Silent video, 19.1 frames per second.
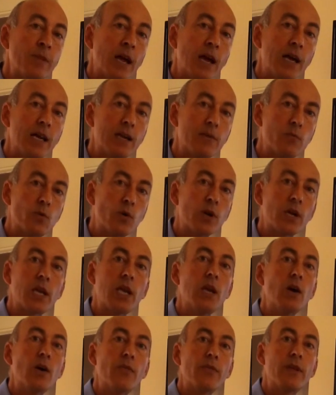And I'm
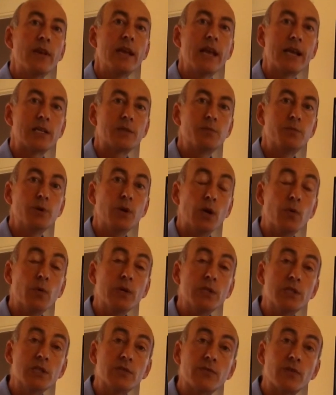working on the next book,
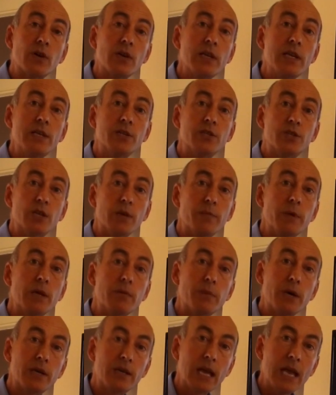which is for leadership and
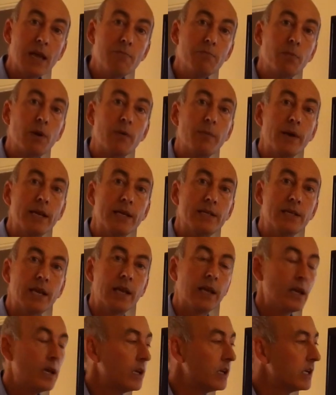about implementing